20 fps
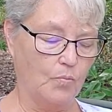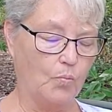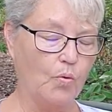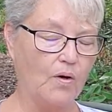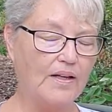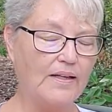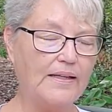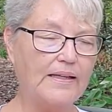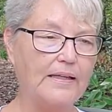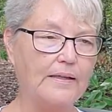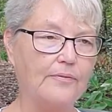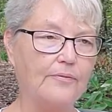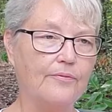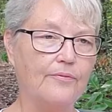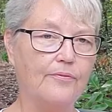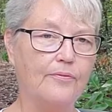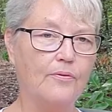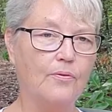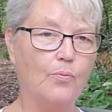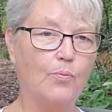What if
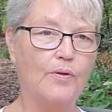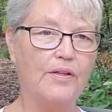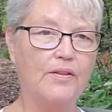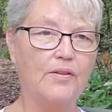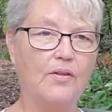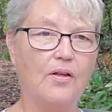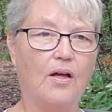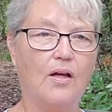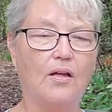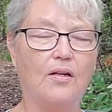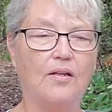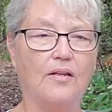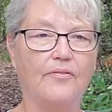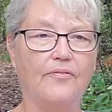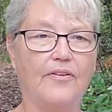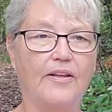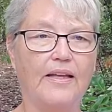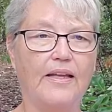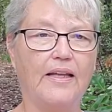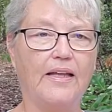we thought of
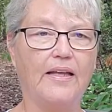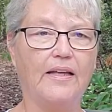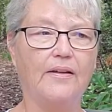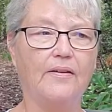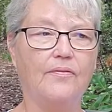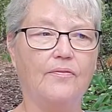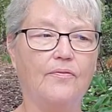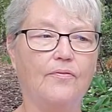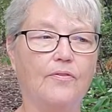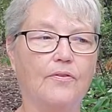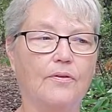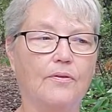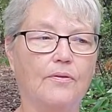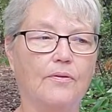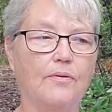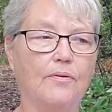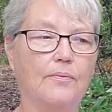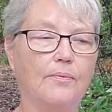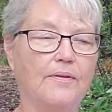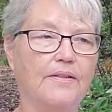
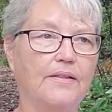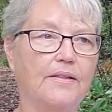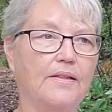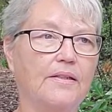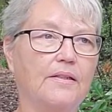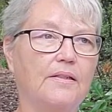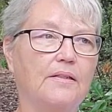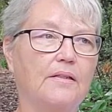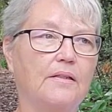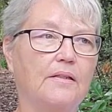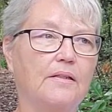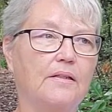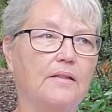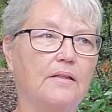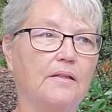every